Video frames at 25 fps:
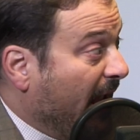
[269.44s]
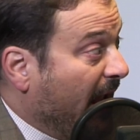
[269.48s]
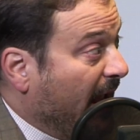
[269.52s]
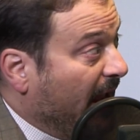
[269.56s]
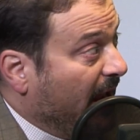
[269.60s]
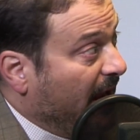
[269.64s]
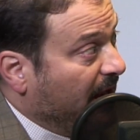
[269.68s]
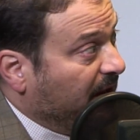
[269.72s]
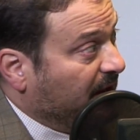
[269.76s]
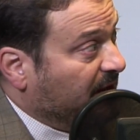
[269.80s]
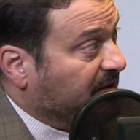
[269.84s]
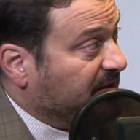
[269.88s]

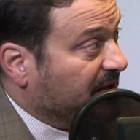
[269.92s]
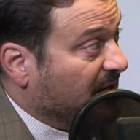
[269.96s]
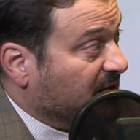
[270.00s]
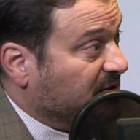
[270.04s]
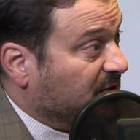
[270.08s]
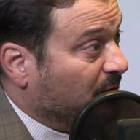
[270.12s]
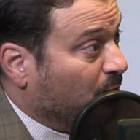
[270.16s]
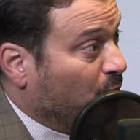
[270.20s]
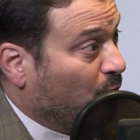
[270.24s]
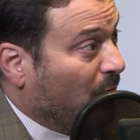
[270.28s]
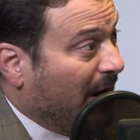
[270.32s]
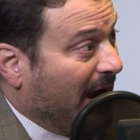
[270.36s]
in the
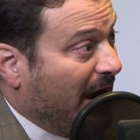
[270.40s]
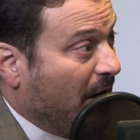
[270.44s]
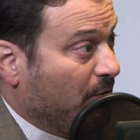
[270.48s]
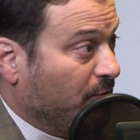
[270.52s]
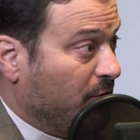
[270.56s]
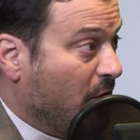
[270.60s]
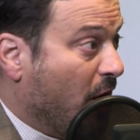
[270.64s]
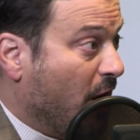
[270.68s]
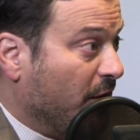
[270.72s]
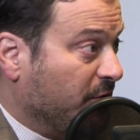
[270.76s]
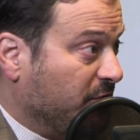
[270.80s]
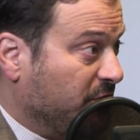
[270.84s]
sense of how
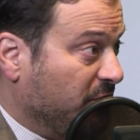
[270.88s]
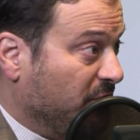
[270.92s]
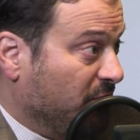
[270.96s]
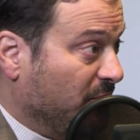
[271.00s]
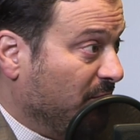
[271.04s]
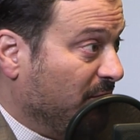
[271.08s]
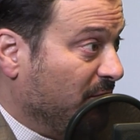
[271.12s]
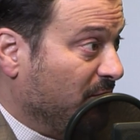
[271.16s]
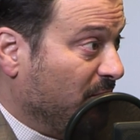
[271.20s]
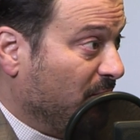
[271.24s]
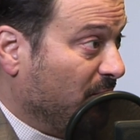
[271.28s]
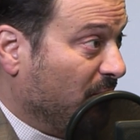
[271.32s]
not to
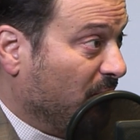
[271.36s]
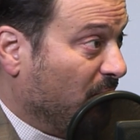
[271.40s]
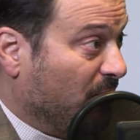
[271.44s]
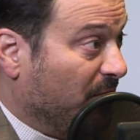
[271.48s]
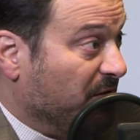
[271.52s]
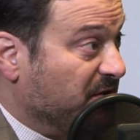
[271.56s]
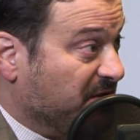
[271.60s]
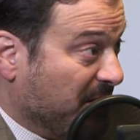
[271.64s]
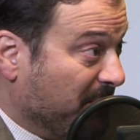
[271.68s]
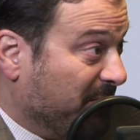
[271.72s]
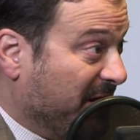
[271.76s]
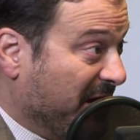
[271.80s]
do it,
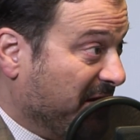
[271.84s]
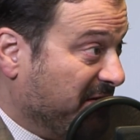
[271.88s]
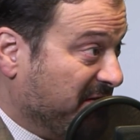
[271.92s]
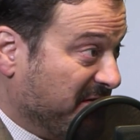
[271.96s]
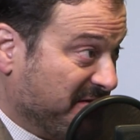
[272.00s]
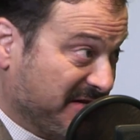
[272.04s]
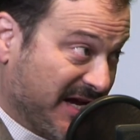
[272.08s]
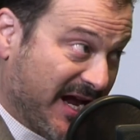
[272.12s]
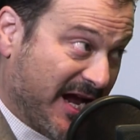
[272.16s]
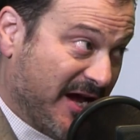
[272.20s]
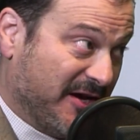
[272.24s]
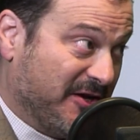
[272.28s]
or in some
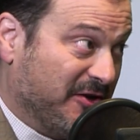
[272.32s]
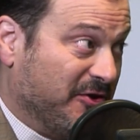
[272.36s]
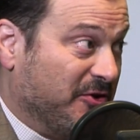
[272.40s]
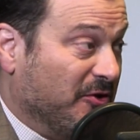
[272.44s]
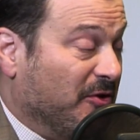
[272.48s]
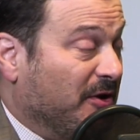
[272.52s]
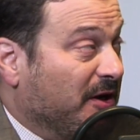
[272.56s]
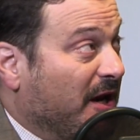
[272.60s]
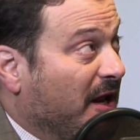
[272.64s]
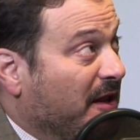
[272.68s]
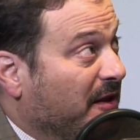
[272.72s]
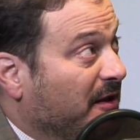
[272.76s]
cases how to
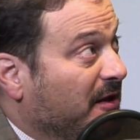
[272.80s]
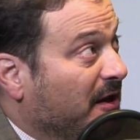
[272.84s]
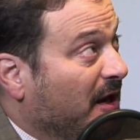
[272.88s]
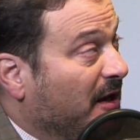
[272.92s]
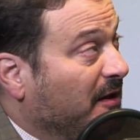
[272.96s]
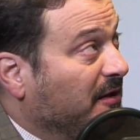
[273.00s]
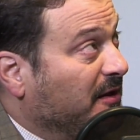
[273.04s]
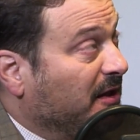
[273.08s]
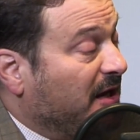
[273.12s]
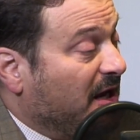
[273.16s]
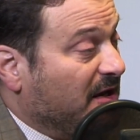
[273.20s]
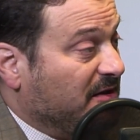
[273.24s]
do it. And
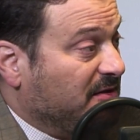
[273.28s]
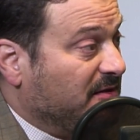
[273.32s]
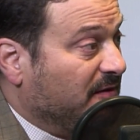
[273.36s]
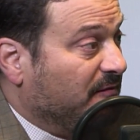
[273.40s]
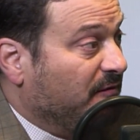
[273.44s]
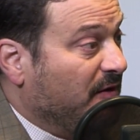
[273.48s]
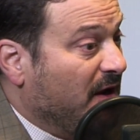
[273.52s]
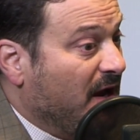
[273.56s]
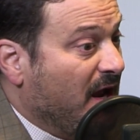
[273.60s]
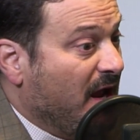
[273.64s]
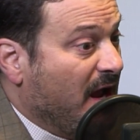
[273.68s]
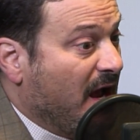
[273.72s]
in the case
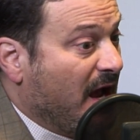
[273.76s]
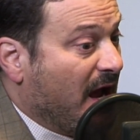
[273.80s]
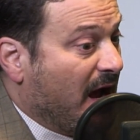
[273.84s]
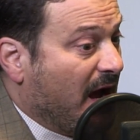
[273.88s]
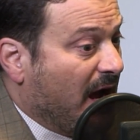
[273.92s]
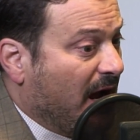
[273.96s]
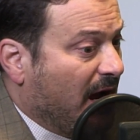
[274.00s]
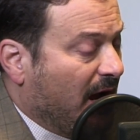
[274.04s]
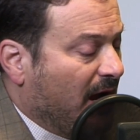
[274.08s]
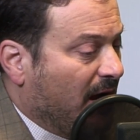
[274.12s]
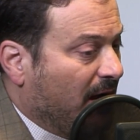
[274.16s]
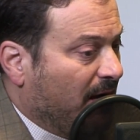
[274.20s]
of
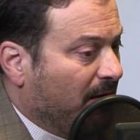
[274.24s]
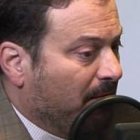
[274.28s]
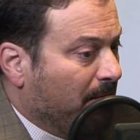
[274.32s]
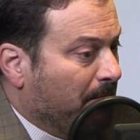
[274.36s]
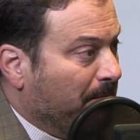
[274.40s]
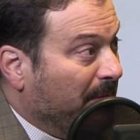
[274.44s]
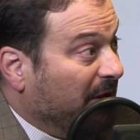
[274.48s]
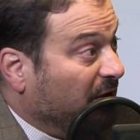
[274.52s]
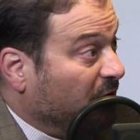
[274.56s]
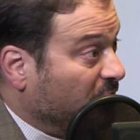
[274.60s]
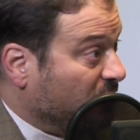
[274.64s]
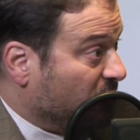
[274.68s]

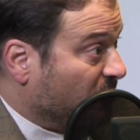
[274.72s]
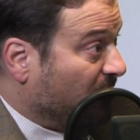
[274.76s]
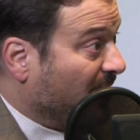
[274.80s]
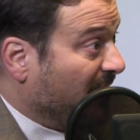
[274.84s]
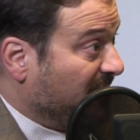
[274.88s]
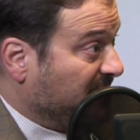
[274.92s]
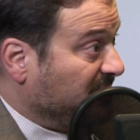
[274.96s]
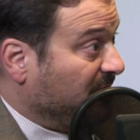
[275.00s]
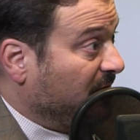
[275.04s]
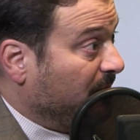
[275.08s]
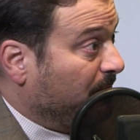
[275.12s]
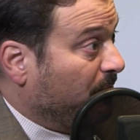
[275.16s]

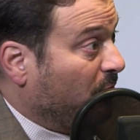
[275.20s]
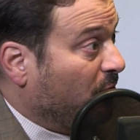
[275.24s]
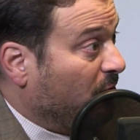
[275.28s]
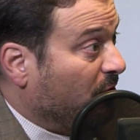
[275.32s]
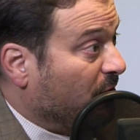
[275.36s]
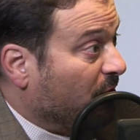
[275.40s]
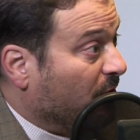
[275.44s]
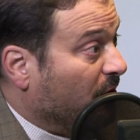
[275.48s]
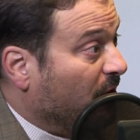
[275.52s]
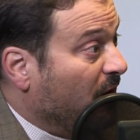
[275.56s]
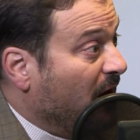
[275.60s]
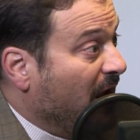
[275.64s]
militarizing the
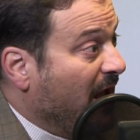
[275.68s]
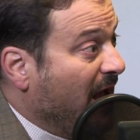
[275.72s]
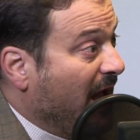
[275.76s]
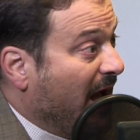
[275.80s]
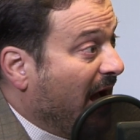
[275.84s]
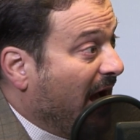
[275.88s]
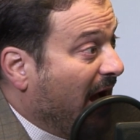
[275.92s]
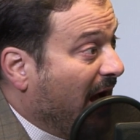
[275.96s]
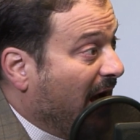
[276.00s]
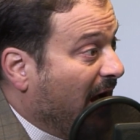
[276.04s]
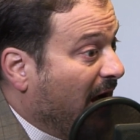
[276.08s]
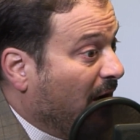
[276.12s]
border,
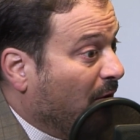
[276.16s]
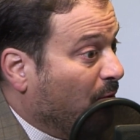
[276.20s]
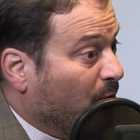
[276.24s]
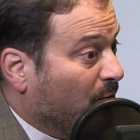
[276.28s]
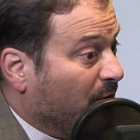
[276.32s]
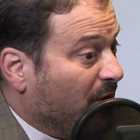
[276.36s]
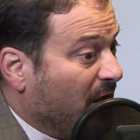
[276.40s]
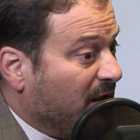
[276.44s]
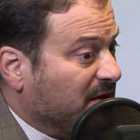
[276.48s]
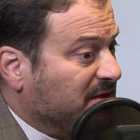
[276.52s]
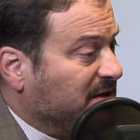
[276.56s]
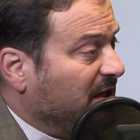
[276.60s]

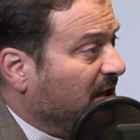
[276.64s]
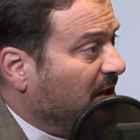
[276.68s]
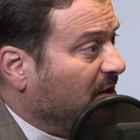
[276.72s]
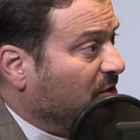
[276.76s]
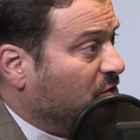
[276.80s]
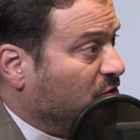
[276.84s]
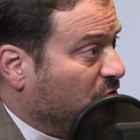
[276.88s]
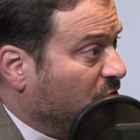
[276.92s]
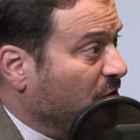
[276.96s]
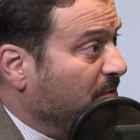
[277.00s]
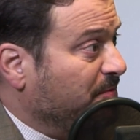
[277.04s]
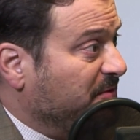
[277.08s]
we're not seeing
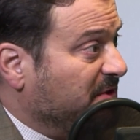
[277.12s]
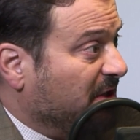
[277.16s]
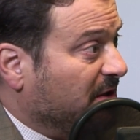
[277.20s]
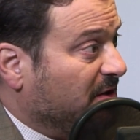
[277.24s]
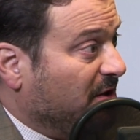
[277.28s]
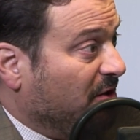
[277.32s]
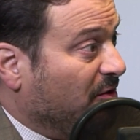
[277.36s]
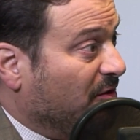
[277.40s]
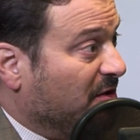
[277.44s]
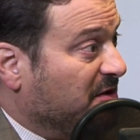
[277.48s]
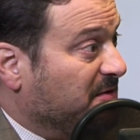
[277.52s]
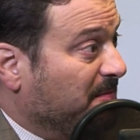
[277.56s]
troops at
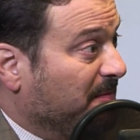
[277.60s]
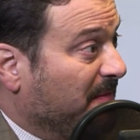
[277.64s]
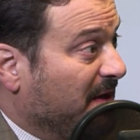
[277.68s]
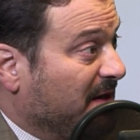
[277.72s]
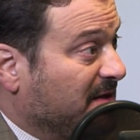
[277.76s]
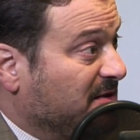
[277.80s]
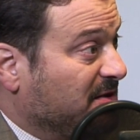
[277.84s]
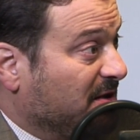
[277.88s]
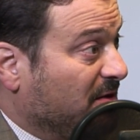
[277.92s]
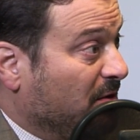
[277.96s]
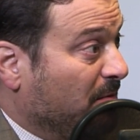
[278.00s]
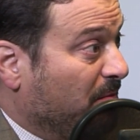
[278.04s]
the
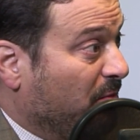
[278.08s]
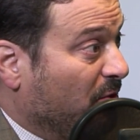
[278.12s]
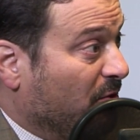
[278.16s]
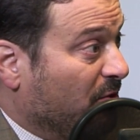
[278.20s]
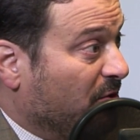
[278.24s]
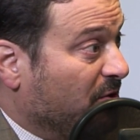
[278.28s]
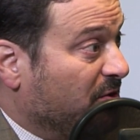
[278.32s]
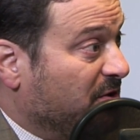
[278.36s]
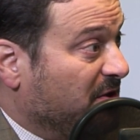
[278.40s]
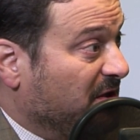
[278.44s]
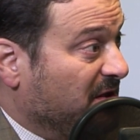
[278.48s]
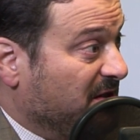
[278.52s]
U.S.-Mexico
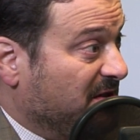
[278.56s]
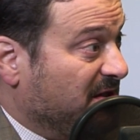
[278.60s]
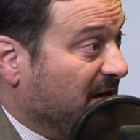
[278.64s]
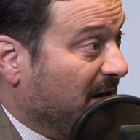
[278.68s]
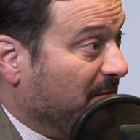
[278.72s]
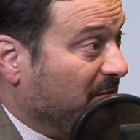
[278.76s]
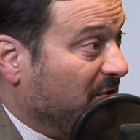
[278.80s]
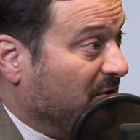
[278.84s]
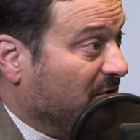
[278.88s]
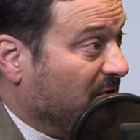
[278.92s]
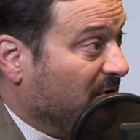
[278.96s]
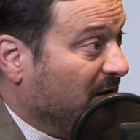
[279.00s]
border to the
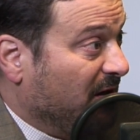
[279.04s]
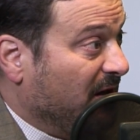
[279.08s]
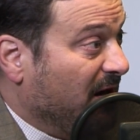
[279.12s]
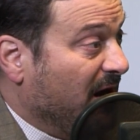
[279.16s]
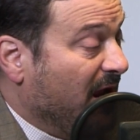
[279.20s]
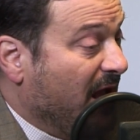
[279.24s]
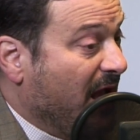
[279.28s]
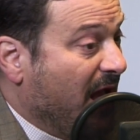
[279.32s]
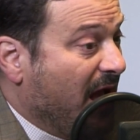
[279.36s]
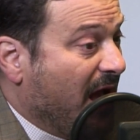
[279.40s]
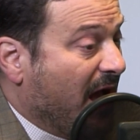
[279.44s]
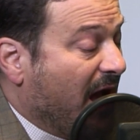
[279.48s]
same degree,
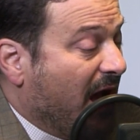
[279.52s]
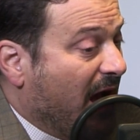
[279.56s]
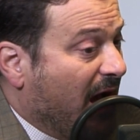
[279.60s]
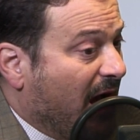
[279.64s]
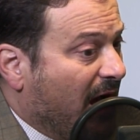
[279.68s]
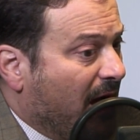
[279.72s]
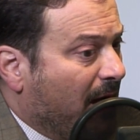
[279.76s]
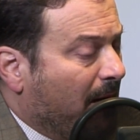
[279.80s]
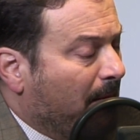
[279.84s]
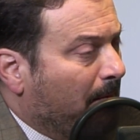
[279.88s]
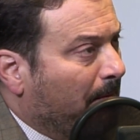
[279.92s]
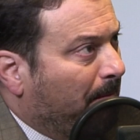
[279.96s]

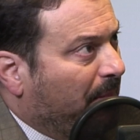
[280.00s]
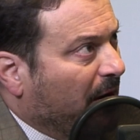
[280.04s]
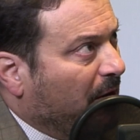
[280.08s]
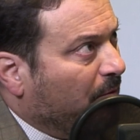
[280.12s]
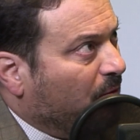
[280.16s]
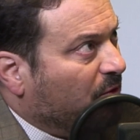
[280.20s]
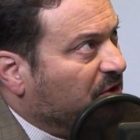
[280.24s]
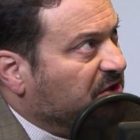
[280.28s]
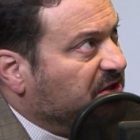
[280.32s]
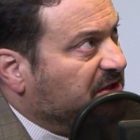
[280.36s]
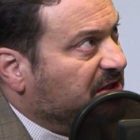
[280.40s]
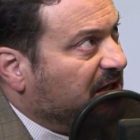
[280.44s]

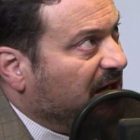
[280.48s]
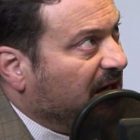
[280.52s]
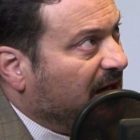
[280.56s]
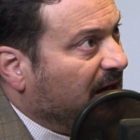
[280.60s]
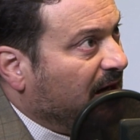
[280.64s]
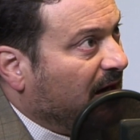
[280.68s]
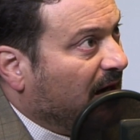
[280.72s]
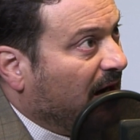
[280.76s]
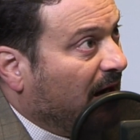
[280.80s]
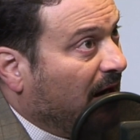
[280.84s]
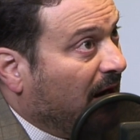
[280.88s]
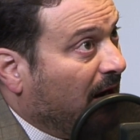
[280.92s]
but we're
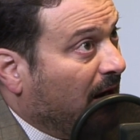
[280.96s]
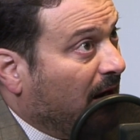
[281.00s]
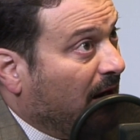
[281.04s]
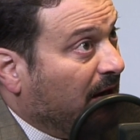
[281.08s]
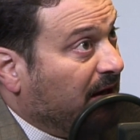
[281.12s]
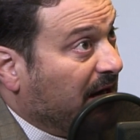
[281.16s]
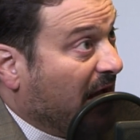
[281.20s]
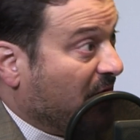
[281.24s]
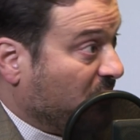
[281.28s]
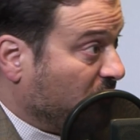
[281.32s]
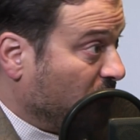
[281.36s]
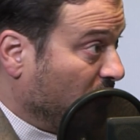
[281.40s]
seeing
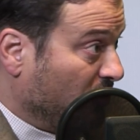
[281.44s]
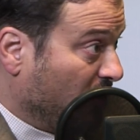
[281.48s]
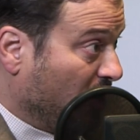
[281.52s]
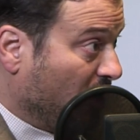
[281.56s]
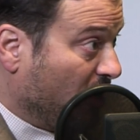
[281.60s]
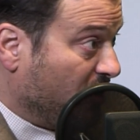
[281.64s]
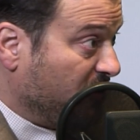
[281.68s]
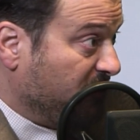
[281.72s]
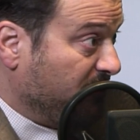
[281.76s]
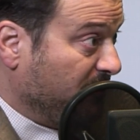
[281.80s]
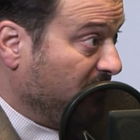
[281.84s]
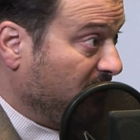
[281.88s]
National
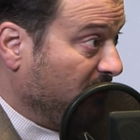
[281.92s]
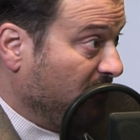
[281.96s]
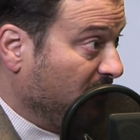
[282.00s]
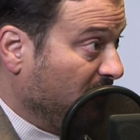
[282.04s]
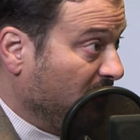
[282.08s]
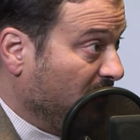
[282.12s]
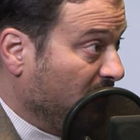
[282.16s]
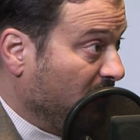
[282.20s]
Guardsmen